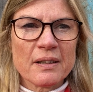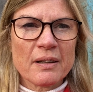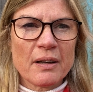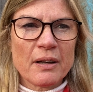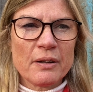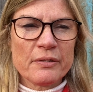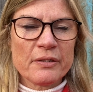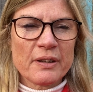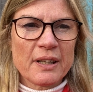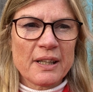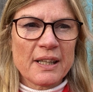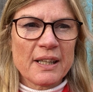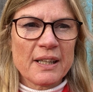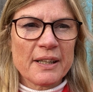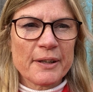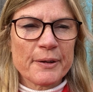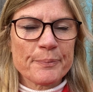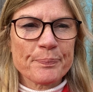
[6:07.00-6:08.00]
over the
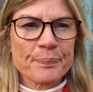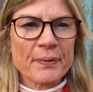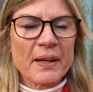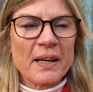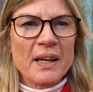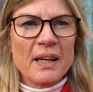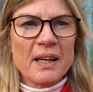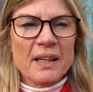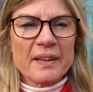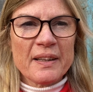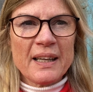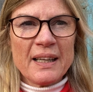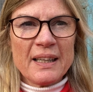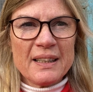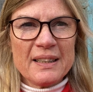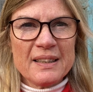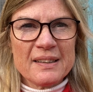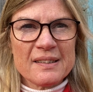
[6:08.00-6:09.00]
year, and
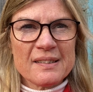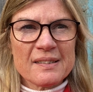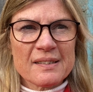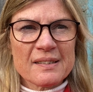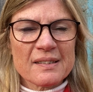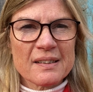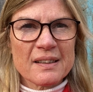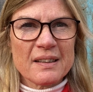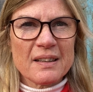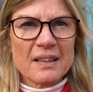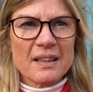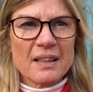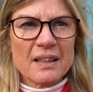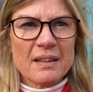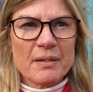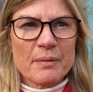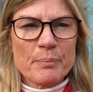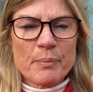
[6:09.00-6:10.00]
that is
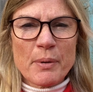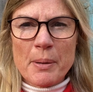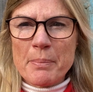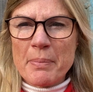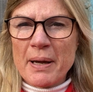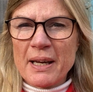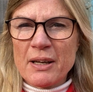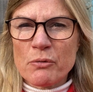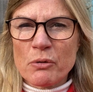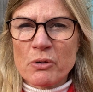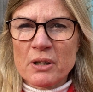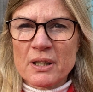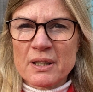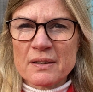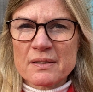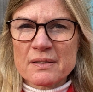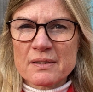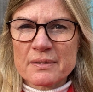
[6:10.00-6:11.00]
my pay
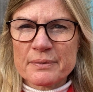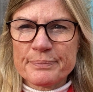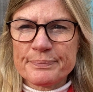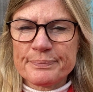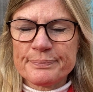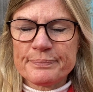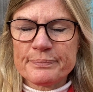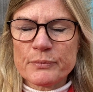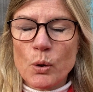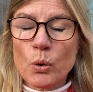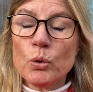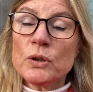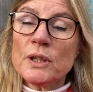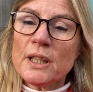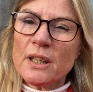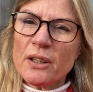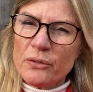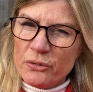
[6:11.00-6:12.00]
rise, or
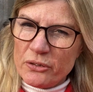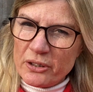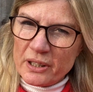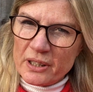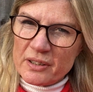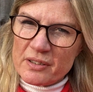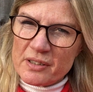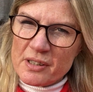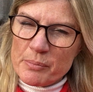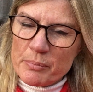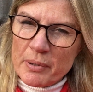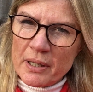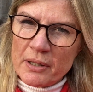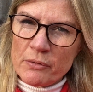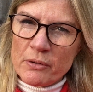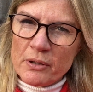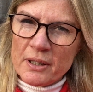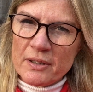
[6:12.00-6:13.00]
negotiating a pay
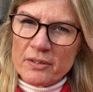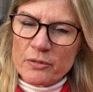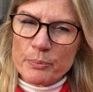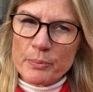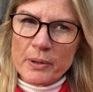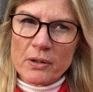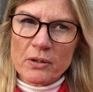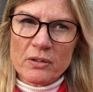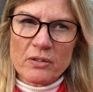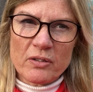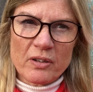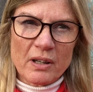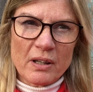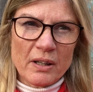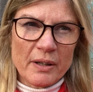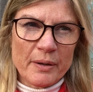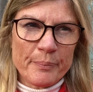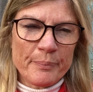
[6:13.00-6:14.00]
rise, because
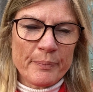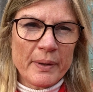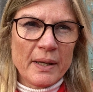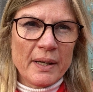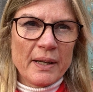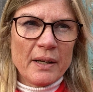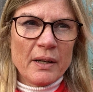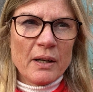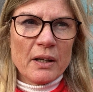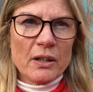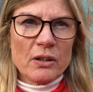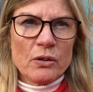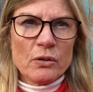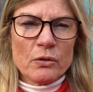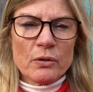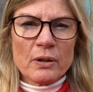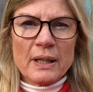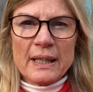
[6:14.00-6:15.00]

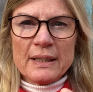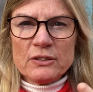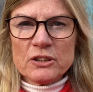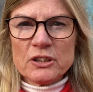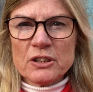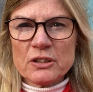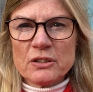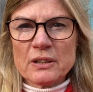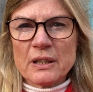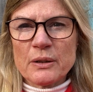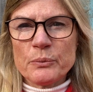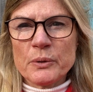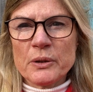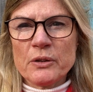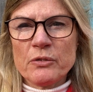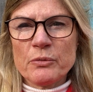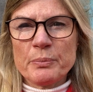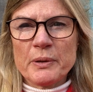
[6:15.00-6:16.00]
you're allowed to do that
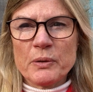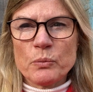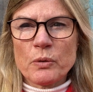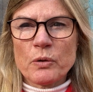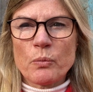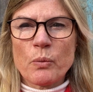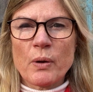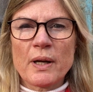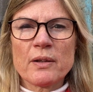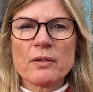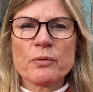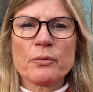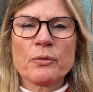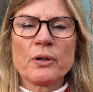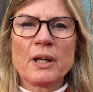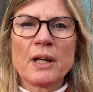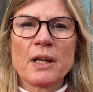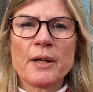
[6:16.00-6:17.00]
when you've been with Wales for
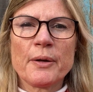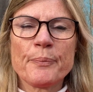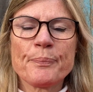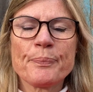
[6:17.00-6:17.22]
a year.